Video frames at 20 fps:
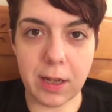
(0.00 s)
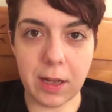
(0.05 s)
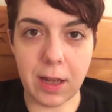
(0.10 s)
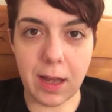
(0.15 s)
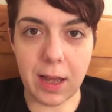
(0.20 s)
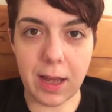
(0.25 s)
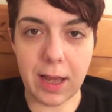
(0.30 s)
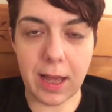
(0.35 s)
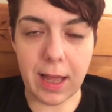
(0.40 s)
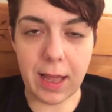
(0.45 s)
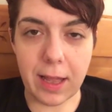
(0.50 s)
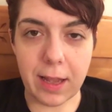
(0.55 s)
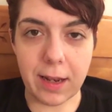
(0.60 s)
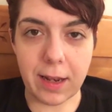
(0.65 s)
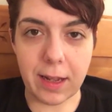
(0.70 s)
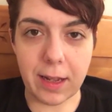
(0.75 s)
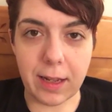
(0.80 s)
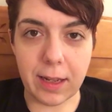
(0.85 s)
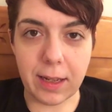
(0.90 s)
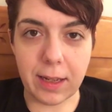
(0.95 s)
I had
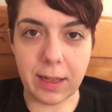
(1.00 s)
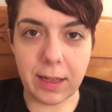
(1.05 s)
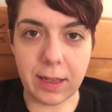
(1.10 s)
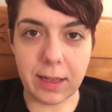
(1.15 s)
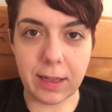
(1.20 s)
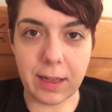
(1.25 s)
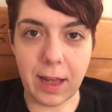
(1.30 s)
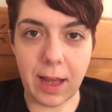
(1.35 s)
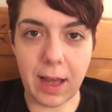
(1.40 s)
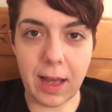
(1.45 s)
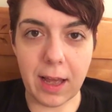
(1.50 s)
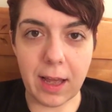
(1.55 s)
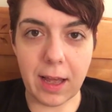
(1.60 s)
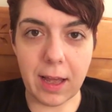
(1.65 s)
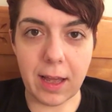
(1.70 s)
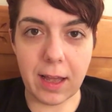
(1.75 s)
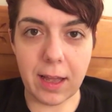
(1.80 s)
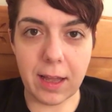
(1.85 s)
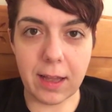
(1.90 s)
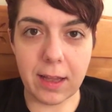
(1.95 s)
a
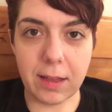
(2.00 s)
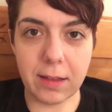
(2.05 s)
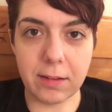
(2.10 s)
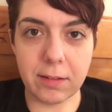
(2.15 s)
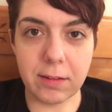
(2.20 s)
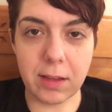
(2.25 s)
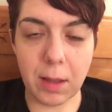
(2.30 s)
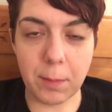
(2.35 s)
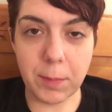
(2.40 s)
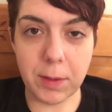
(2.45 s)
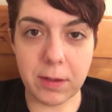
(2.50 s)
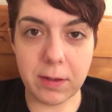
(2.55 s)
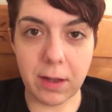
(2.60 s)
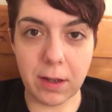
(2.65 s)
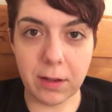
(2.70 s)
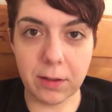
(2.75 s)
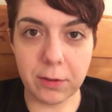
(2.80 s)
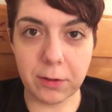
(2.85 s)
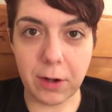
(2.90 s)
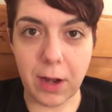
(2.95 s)
tummy
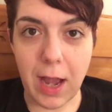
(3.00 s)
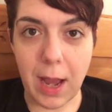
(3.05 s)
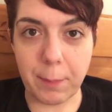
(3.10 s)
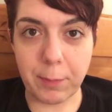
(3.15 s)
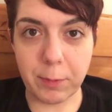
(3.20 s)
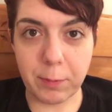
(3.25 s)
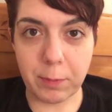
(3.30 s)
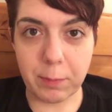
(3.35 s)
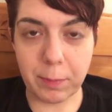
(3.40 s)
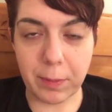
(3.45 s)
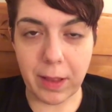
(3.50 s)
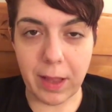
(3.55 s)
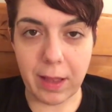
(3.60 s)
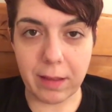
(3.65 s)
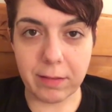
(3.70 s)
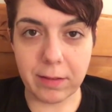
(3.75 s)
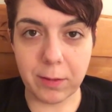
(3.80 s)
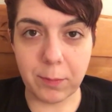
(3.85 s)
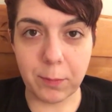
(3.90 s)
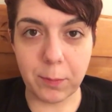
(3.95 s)
tuck or
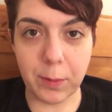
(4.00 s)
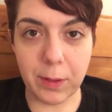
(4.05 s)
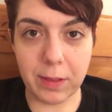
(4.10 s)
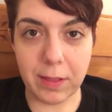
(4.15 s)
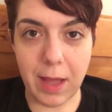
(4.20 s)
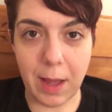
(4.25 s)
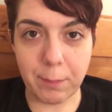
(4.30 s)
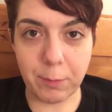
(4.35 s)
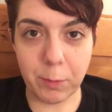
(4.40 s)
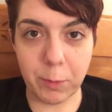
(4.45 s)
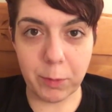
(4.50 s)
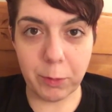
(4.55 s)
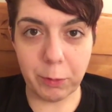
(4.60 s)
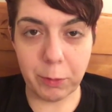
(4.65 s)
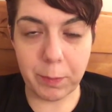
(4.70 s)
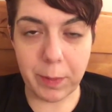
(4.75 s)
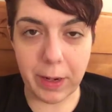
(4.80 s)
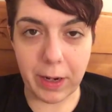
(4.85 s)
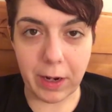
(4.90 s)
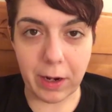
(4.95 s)
abdominoplasty with abdomen
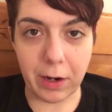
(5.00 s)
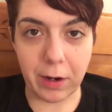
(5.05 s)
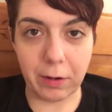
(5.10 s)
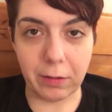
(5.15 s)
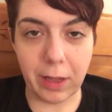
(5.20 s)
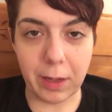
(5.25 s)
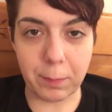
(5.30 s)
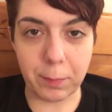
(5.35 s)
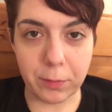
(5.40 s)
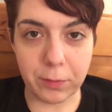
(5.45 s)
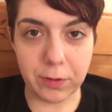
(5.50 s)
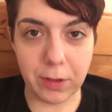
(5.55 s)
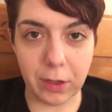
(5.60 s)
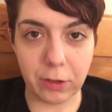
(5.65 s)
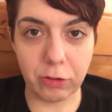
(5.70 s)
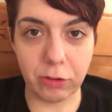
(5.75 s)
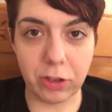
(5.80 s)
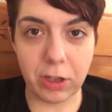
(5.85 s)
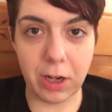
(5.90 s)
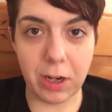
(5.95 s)
repair,
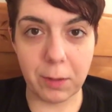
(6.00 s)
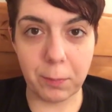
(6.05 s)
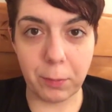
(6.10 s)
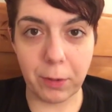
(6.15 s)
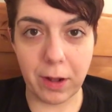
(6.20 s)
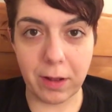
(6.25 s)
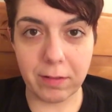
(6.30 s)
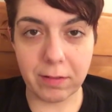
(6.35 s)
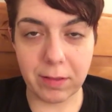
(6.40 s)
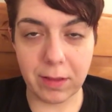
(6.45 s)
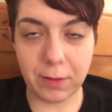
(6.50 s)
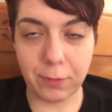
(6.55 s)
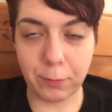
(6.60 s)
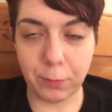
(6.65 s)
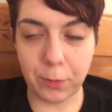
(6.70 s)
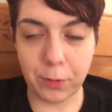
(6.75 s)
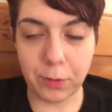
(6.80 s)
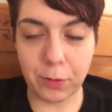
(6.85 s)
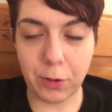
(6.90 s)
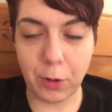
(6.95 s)
liposuction, and a breast lift
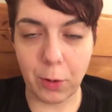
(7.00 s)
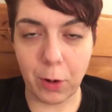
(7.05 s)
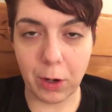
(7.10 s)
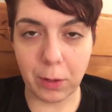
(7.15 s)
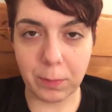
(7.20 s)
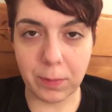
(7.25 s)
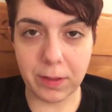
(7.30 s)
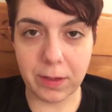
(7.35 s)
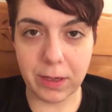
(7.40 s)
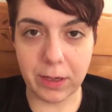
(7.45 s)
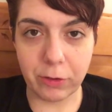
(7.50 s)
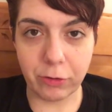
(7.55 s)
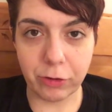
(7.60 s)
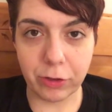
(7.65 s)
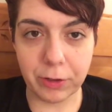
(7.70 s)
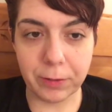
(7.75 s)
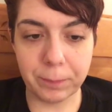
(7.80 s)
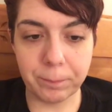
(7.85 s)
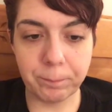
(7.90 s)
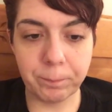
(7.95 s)
with no
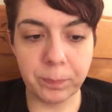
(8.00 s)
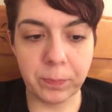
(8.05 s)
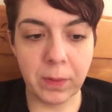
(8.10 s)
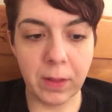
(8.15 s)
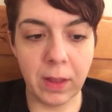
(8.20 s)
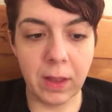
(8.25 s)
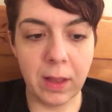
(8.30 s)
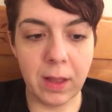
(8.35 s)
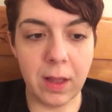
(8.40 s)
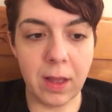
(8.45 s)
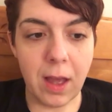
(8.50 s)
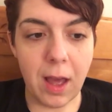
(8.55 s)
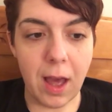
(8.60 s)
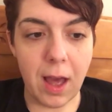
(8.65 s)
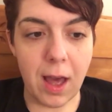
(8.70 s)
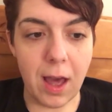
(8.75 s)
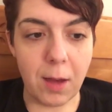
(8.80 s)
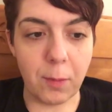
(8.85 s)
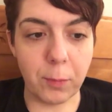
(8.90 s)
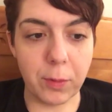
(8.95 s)
augmentation
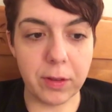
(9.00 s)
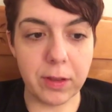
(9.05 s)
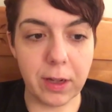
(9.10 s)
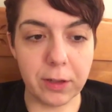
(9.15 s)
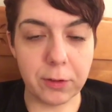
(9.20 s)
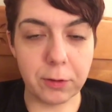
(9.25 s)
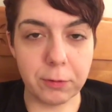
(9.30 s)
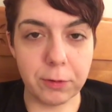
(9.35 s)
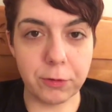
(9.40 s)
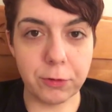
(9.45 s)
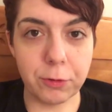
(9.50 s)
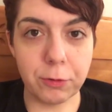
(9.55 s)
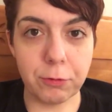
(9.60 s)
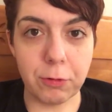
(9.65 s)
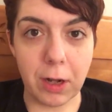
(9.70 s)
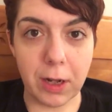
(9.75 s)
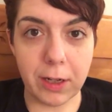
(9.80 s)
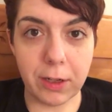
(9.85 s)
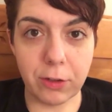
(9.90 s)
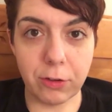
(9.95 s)
with Dr. Richard
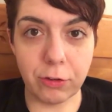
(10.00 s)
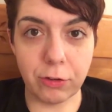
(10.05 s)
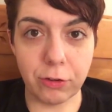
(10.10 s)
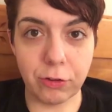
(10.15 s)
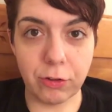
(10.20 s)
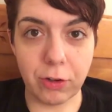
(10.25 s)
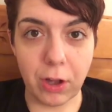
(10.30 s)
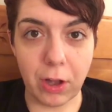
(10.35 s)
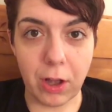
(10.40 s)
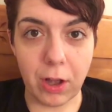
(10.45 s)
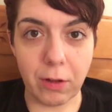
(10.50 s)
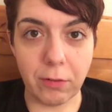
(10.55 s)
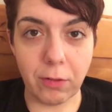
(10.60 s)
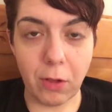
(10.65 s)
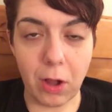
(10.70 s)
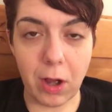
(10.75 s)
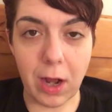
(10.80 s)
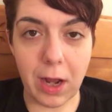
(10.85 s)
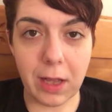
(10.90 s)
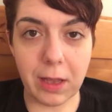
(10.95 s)
Reish of
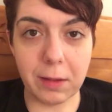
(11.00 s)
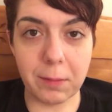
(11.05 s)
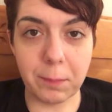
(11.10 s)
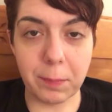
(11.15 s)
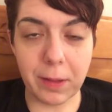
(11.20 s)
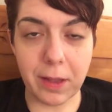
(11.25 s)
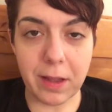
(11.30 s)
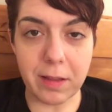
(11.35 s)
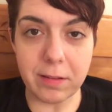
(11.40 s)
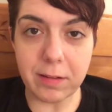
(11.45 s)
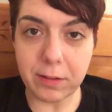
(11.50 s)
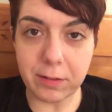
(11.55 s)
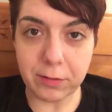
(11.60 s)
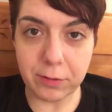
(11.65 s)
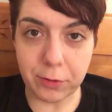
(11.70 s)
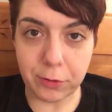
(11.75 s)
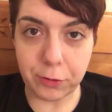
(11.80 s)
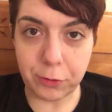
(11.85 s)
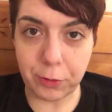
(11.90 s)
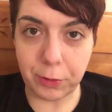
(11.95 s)
Long Island Plastic
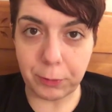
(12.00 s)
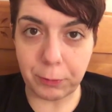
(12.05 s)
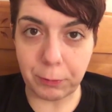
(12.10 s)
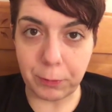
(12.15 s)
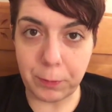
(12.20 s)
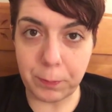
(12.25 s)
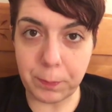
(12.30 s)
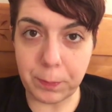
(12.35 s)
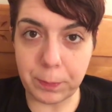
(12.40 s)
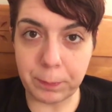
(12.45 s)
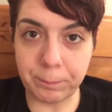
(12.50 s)
Surgery Group.